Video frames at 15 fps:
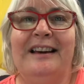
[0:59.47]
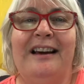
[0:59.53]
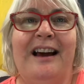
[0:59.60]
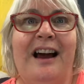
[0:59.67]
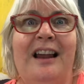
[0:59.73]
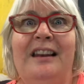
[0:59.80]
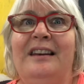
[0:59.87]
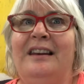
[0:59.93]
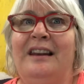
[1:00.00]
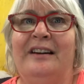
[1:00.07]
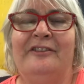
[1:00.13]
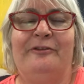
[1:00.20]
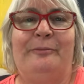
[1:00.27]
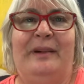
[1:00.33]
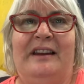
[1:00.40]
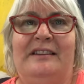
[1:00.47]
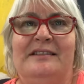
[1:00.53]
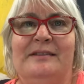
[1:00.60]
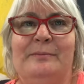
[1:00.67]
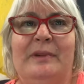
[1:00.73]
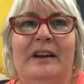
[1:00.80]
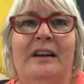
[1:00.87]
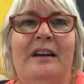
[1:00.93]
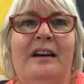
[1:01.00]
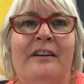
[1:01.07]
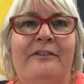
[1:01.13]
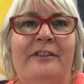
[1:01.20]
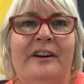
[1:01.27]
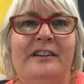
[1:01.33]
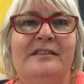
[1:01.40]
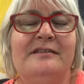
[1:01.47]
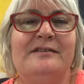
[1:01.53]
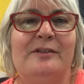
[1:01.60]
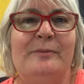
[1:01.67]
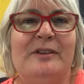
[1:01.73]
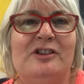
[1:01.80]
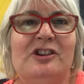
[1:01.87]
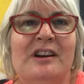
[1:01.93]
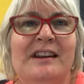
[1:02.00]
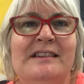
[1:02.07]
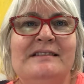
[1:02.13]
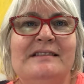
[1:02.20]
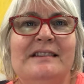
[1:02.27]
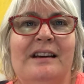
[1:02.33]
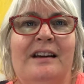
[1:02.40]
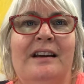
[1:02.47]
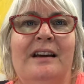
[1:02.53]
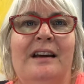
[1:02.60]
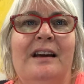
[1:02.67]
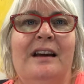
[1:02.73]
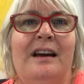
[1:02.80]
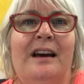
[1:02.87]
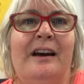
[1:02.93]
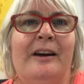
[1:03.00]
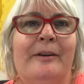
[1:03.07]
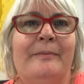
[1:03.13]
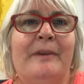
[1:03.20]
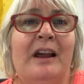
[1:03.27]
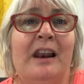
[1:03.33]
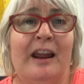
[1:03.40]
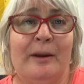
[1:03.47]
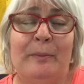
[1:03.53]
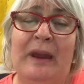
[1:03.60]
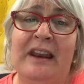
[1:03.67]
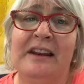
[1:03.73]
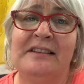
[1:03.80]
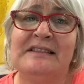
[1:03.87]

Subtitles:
I love painting big. I find it so much easier. I like painting